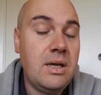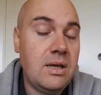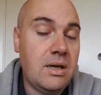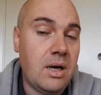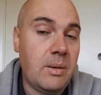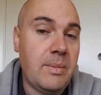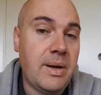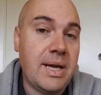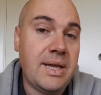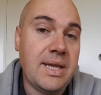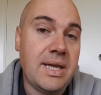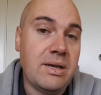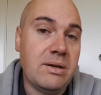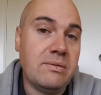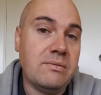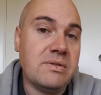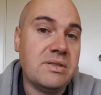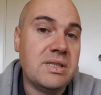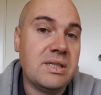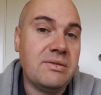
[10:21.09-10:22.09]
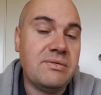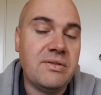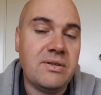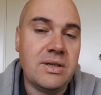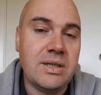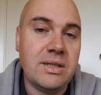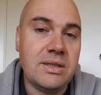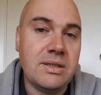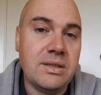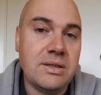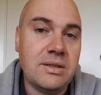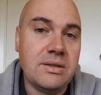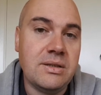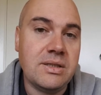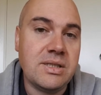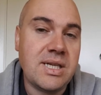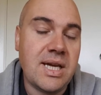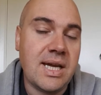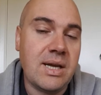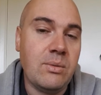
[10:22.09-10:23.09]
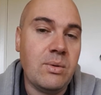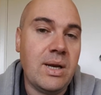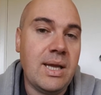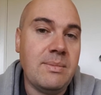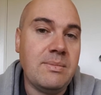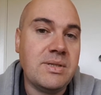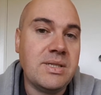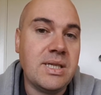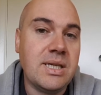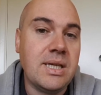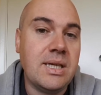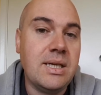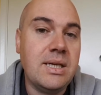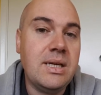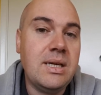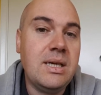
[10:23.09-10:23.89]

I may then obviously find that the tank will empty,